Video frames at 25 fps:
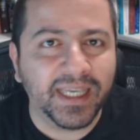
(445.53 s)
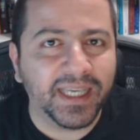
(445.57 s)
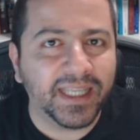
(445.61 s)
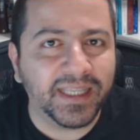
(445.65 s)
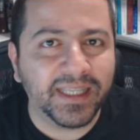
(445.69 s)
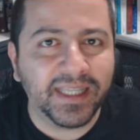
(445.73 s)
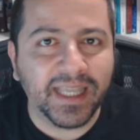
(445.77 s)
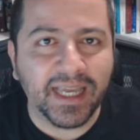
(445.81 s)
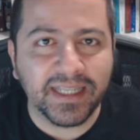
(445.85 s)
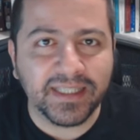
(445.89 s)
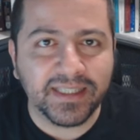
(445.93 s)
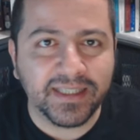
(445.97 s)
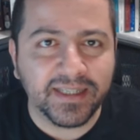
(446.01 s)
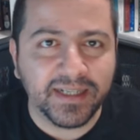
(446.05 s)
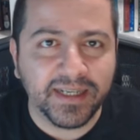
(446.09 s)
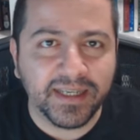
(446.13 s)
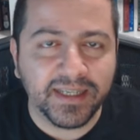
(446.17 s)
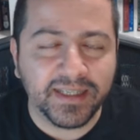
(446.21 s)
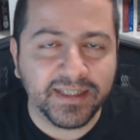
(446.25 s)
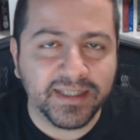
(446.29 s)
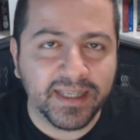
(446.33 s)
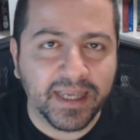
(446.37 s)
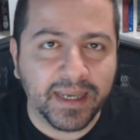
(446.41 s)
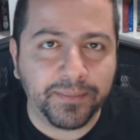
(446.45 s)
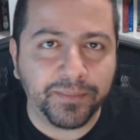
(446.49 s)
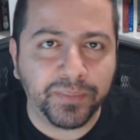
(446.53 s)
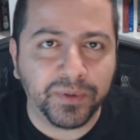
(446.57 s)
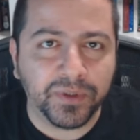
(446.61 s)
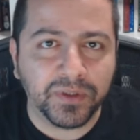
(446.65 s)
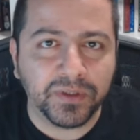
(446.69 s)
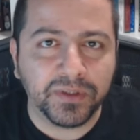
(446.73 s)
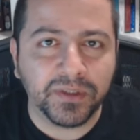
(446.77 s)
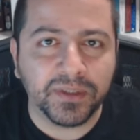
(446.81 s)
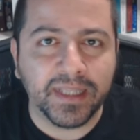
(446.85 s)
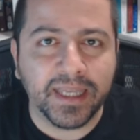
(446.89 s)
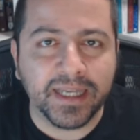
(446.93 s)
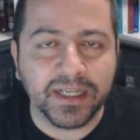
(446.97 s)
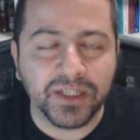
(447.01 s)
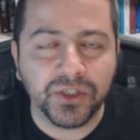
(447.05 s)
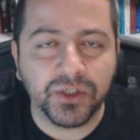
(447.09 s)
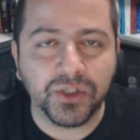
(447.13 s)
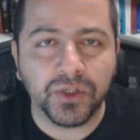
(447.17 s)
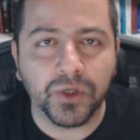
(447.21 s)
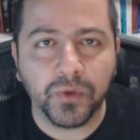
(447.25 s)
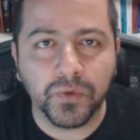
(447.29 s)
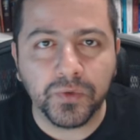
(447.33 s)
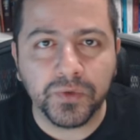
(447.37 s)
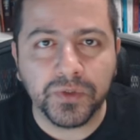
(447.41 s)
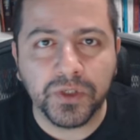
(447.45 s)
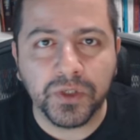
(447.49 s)
that's an example that
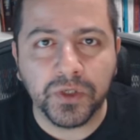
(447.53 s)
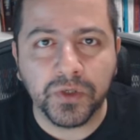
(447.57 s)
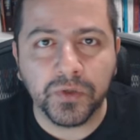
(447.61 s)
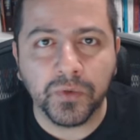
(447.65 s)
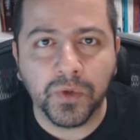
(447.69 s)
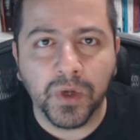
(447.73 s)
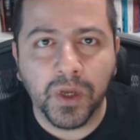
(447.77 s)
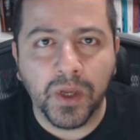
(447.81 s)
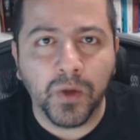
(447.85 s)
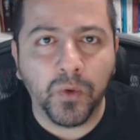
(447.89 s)
shows you